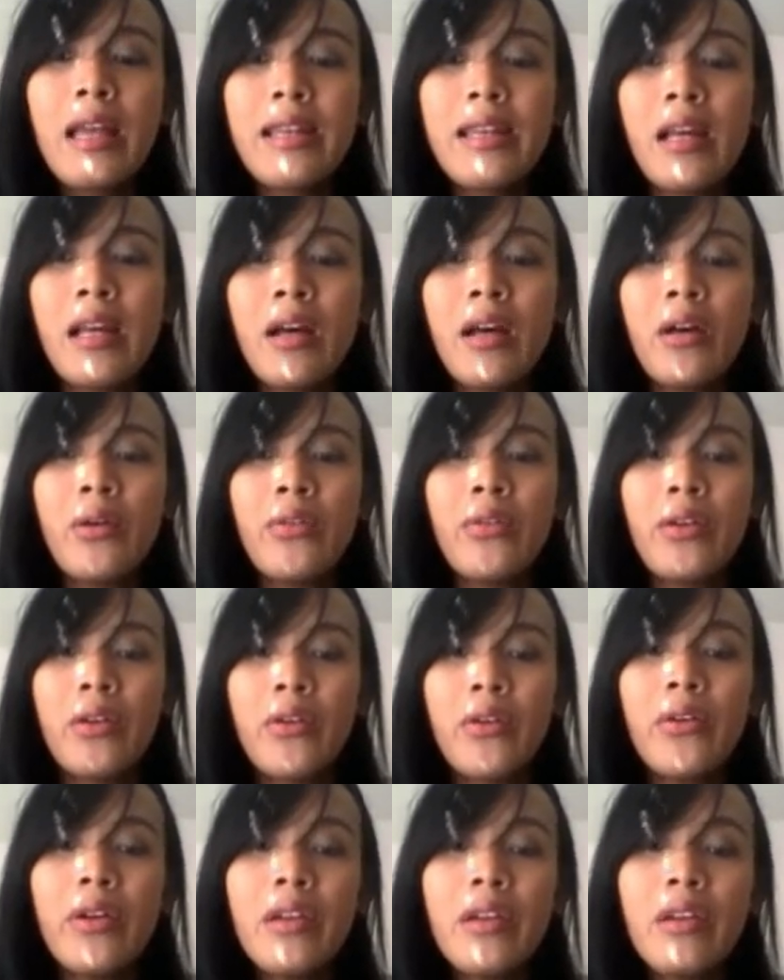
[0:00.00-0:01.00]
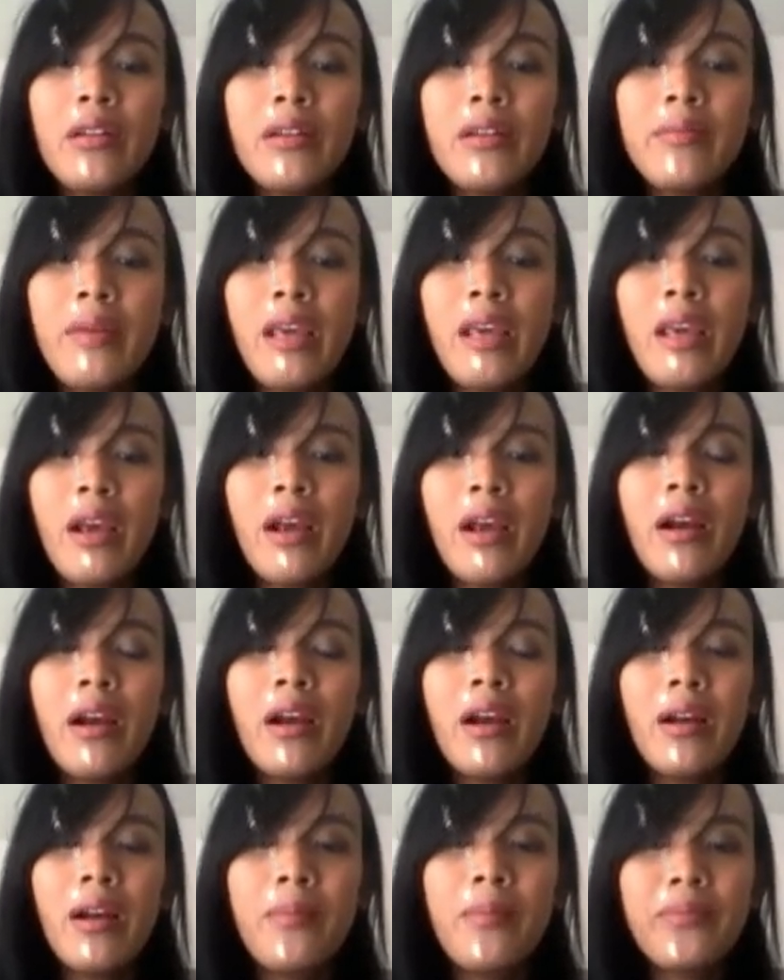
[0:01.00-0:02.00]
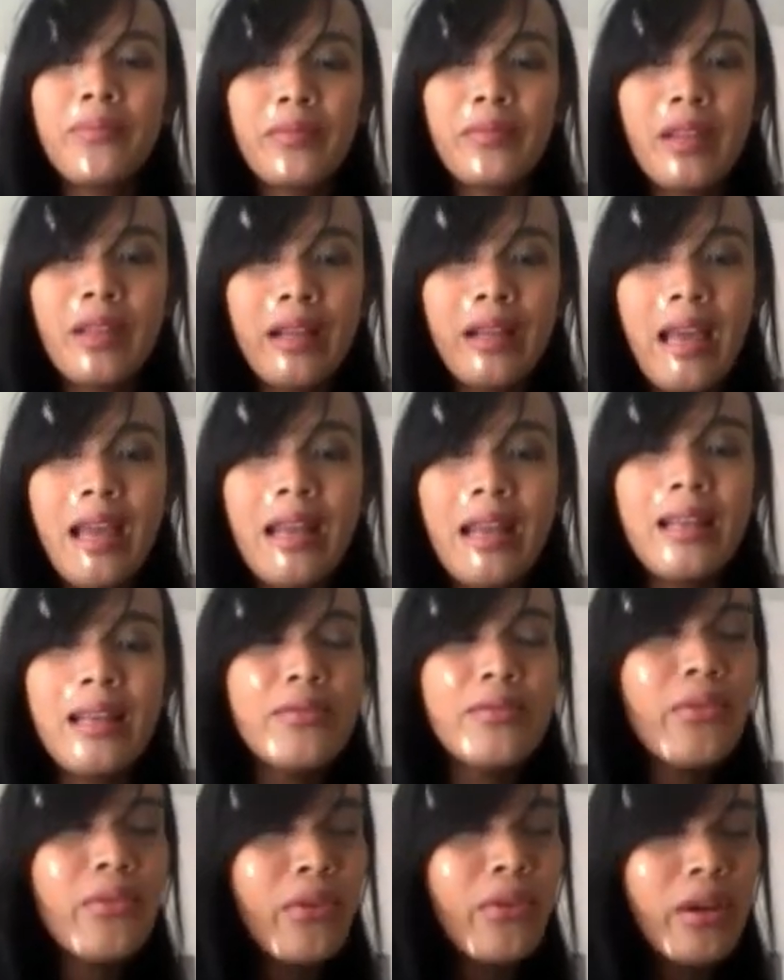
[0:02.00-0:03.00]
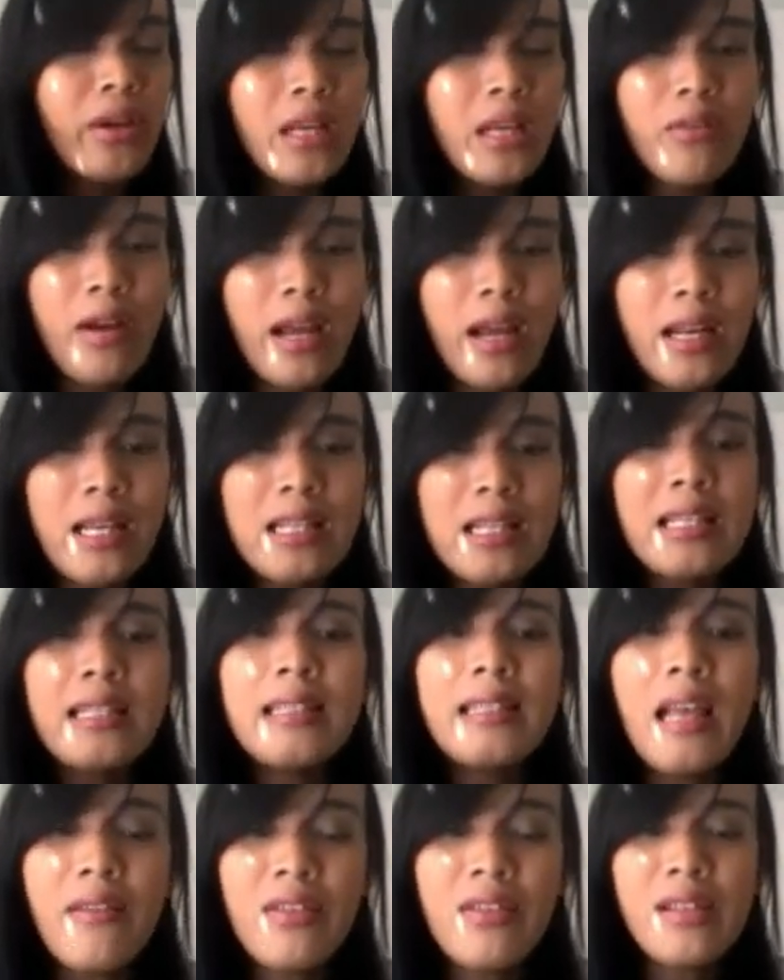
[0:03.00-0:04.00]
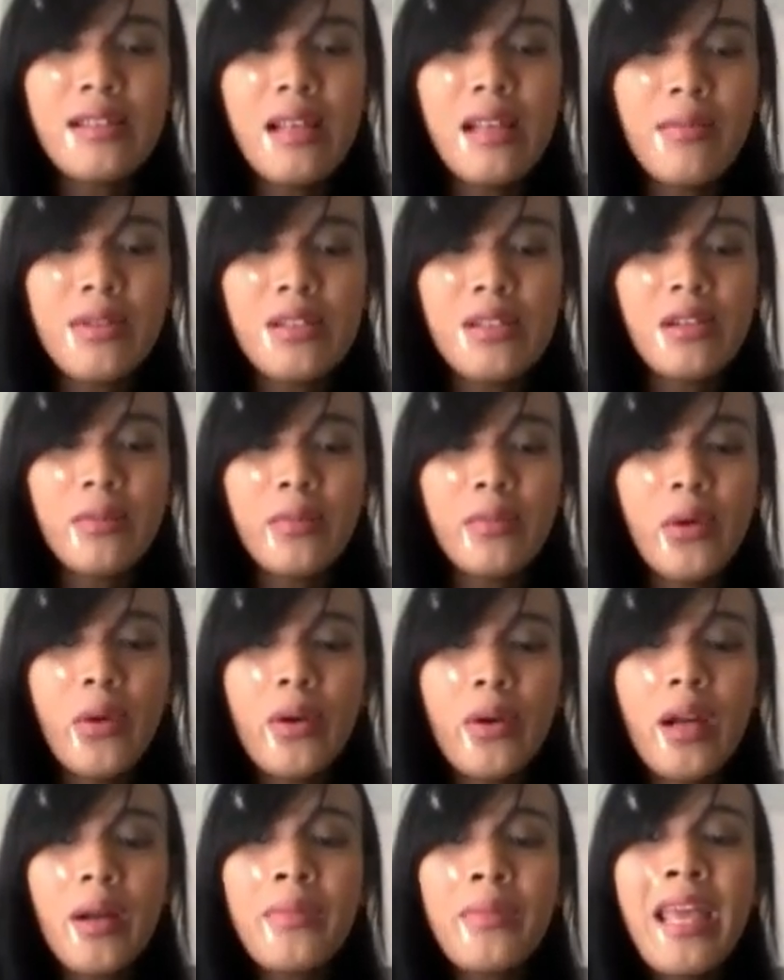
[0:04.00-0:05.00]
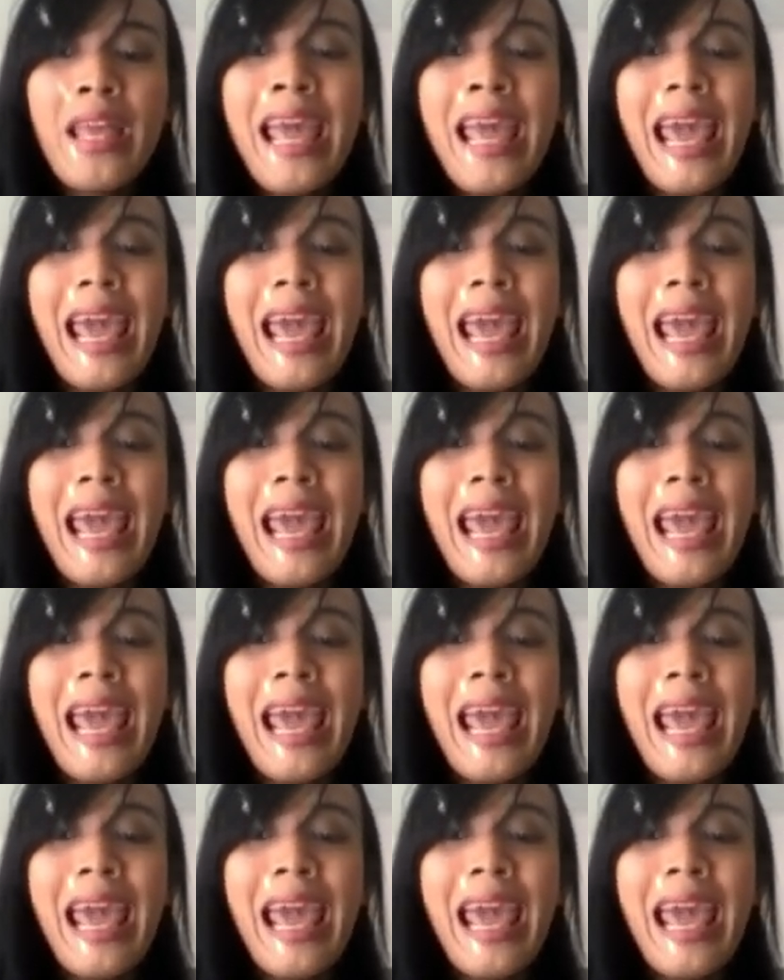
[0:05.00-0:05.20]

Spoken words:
Now, the curriculum here, again, is 30 credits, 7 semester program.